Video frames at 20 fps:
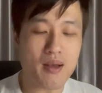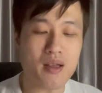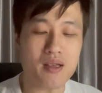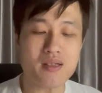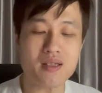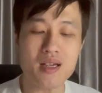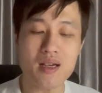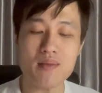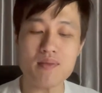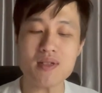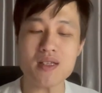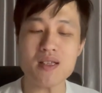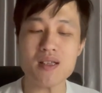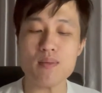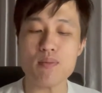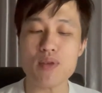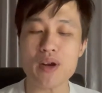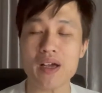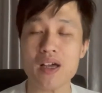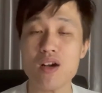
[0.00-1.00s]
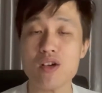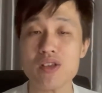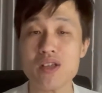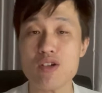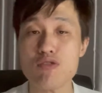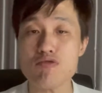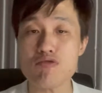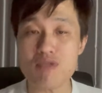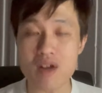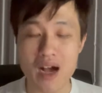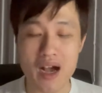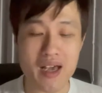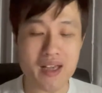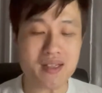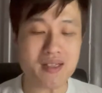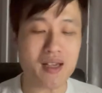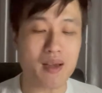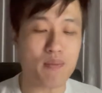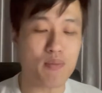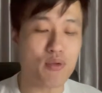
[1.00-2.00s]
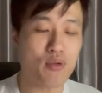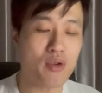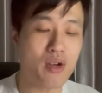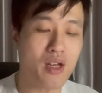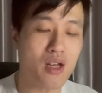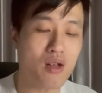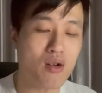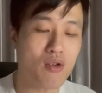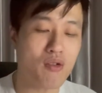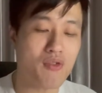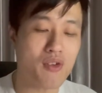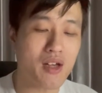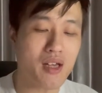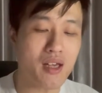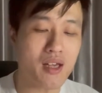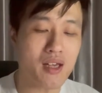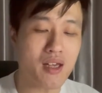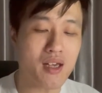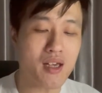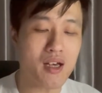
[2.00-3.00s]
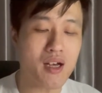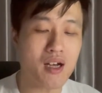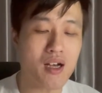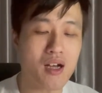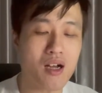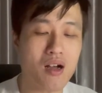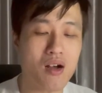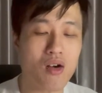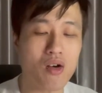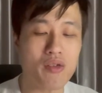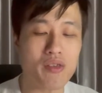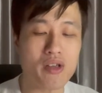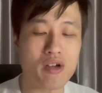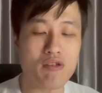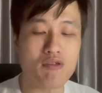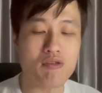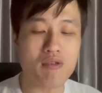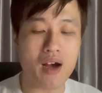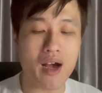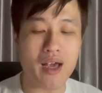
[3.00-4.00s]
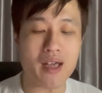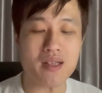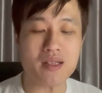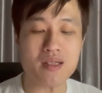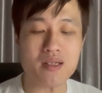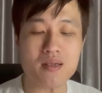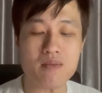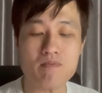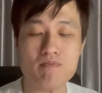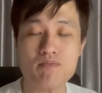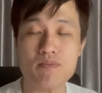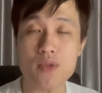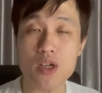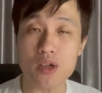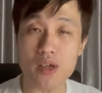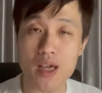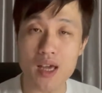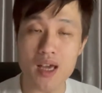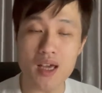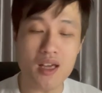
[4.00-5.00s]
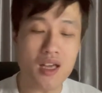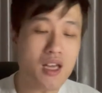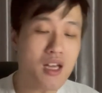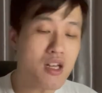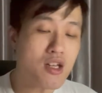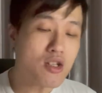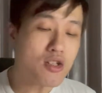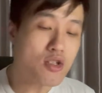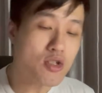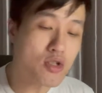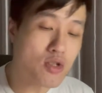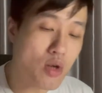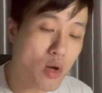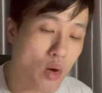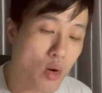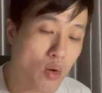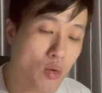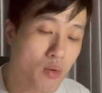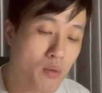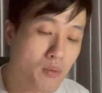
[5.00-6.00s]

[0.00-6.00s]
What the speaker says: Terms in the bracket on the right, I put it over here on the right. Okay, so